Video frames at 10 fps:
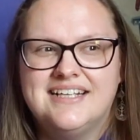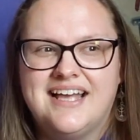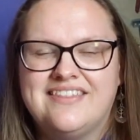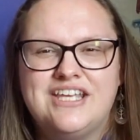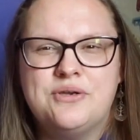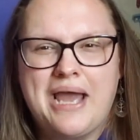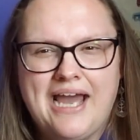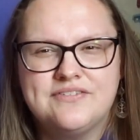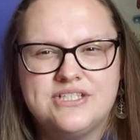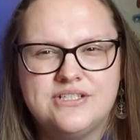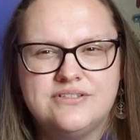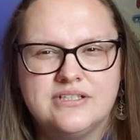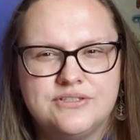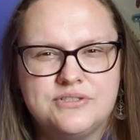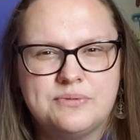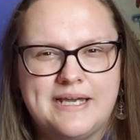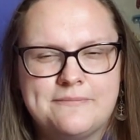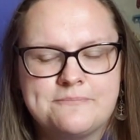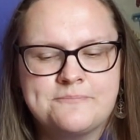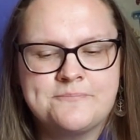a thing you have to do to lose
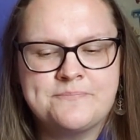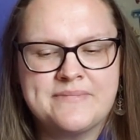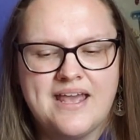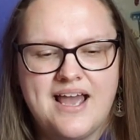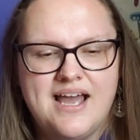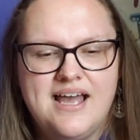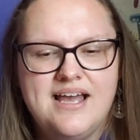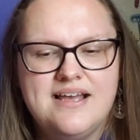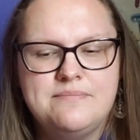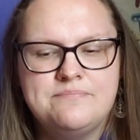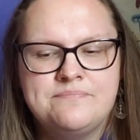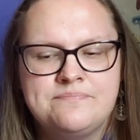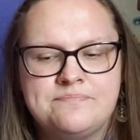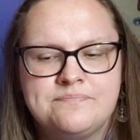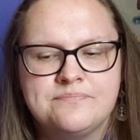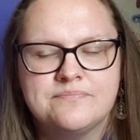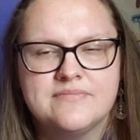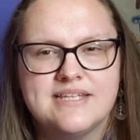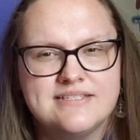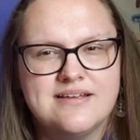weight?
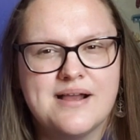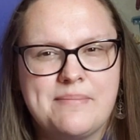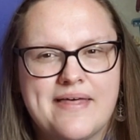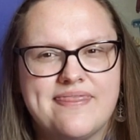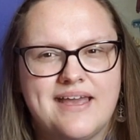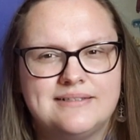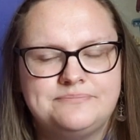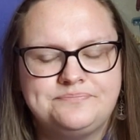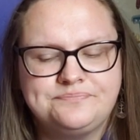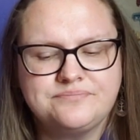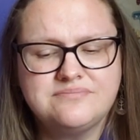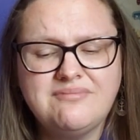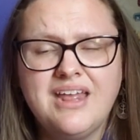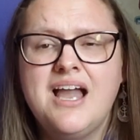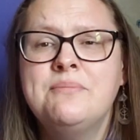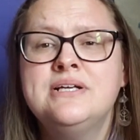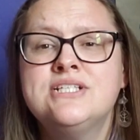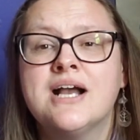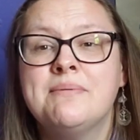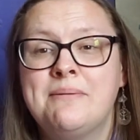Let's talk about that. I'm going to
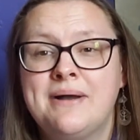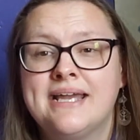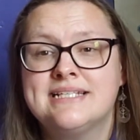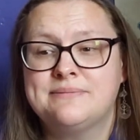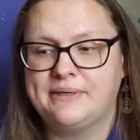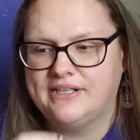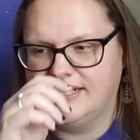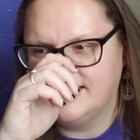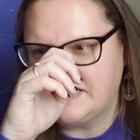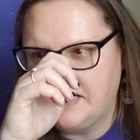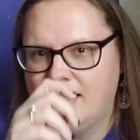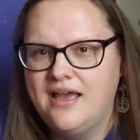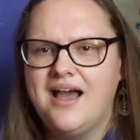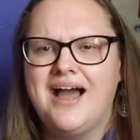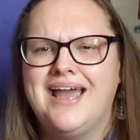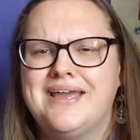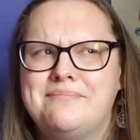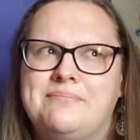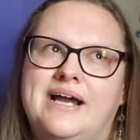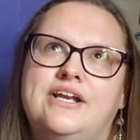talk about my experience. I
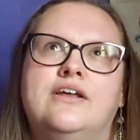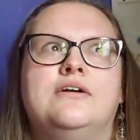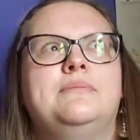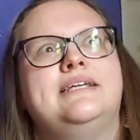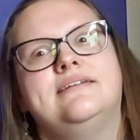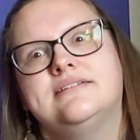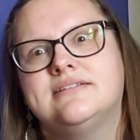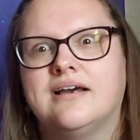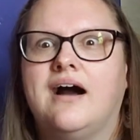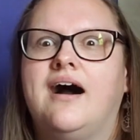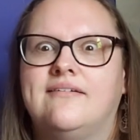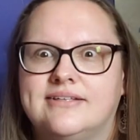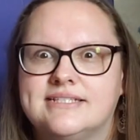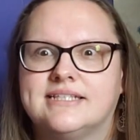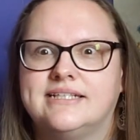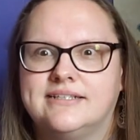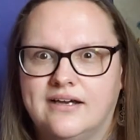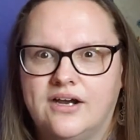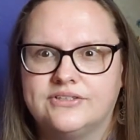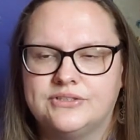am by no means, obviously, a
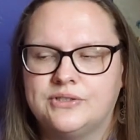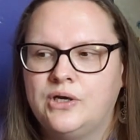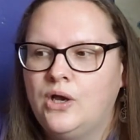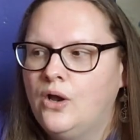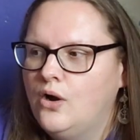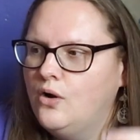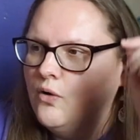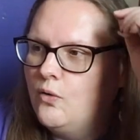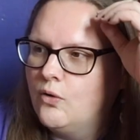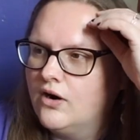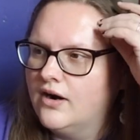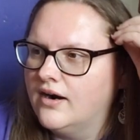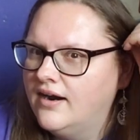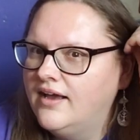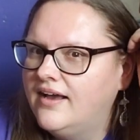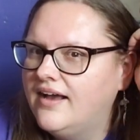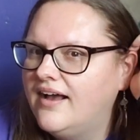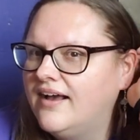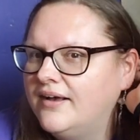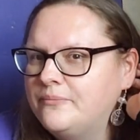doctor or
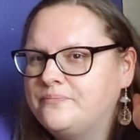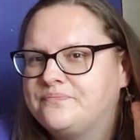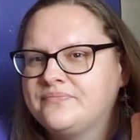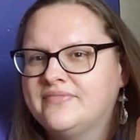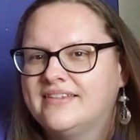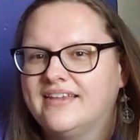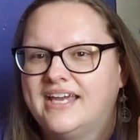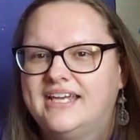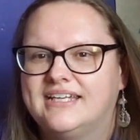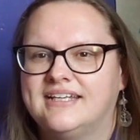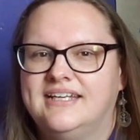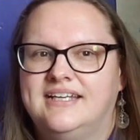like